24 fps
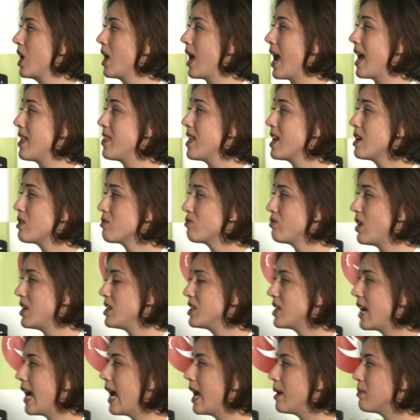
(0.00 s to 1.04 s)
I think
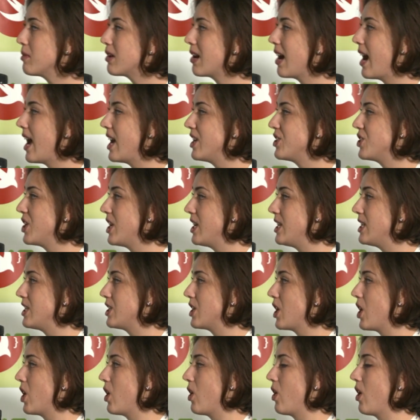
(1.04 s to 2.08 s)
runtime crashes
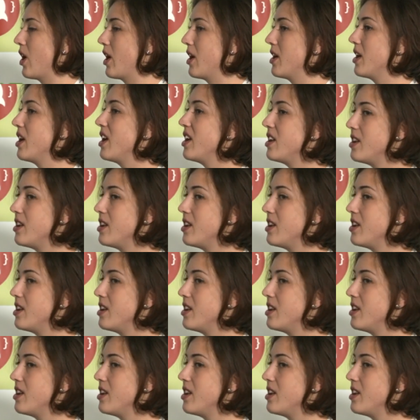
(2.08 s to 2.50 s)
are